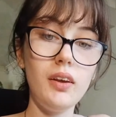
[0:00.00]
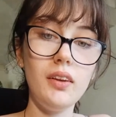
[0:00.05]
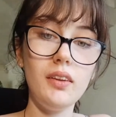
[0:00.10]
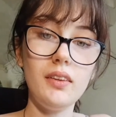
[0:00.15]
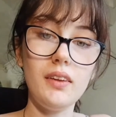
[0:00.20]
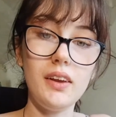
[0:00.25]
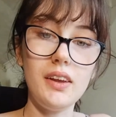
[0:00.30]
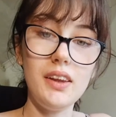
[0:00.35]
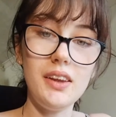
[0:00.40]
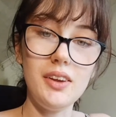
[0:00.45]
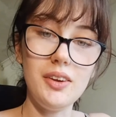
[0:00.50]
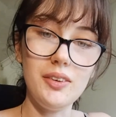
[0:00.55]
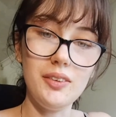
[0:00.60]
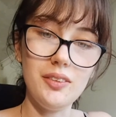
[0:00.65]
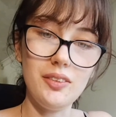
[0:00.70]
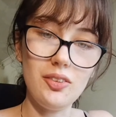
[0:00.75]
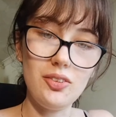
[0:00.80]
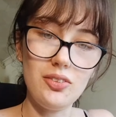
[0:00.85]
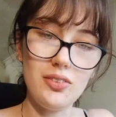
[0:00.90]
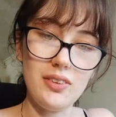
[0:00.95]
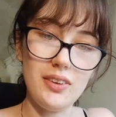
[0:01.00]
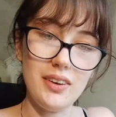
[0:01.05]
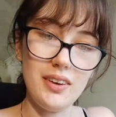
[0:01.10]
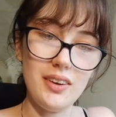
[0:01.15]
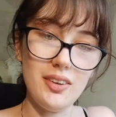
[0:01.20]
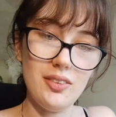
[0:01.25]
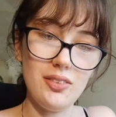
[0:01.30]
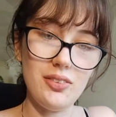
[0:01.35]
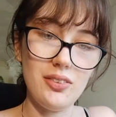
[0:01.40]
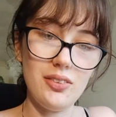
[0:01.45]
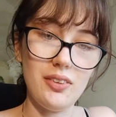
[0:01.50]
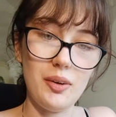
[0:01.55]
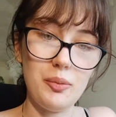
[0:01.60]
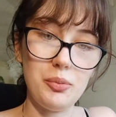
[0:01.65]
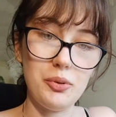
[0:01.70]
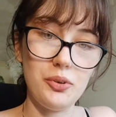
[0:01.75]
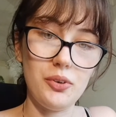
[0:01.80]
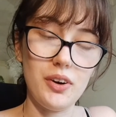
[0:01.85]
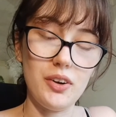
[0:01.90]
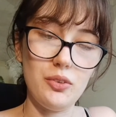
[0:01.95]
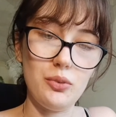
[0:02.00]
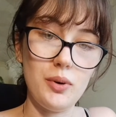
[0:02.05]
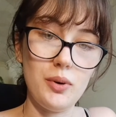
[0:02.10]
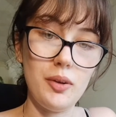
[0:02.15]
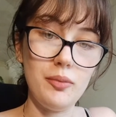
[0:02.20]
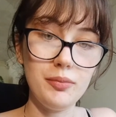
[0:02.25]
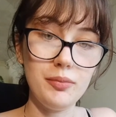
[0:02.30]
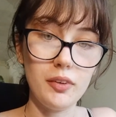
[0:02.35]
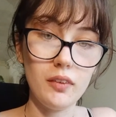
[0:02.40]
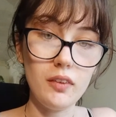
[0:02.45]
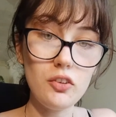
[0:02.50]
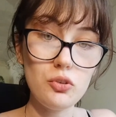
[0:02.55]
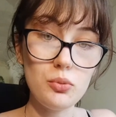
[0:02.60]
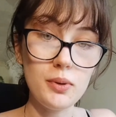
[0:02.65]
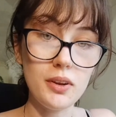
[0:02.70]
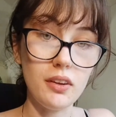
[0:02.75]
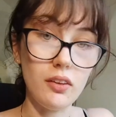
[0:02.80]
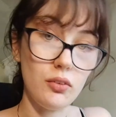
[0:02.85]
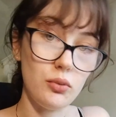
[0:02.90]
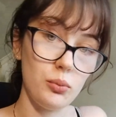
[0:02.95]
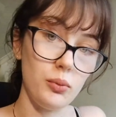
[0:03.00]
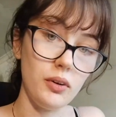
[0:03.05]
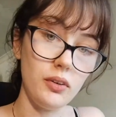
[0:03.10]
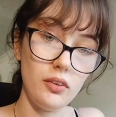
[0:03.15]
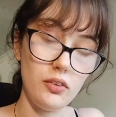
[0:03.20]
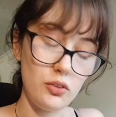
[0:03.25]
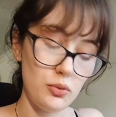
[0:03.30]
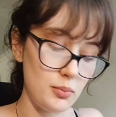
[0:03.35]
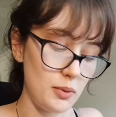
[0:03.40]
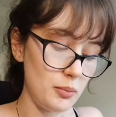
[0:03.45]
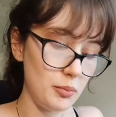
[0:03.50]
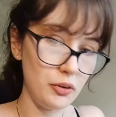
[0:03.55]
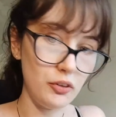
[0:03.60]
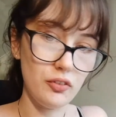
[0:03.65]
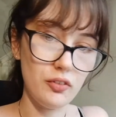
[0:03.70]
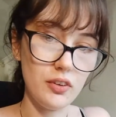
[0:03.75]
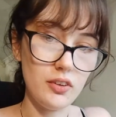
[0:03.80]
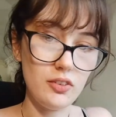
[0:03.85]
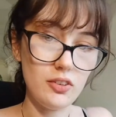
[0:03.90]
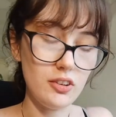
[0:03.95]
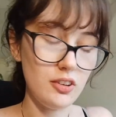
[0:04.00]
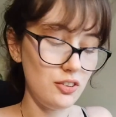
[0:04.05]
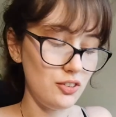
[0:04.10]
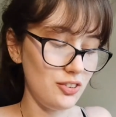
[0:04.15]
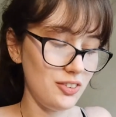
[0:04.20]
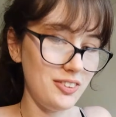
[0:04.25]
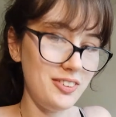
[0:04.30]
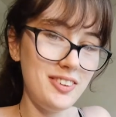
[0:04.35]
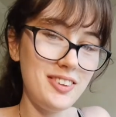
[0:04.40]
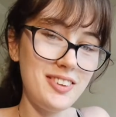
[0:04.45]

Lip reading: Thank you. This is Labrador as well. Unless you mean this one. This is my boyfriend's initial.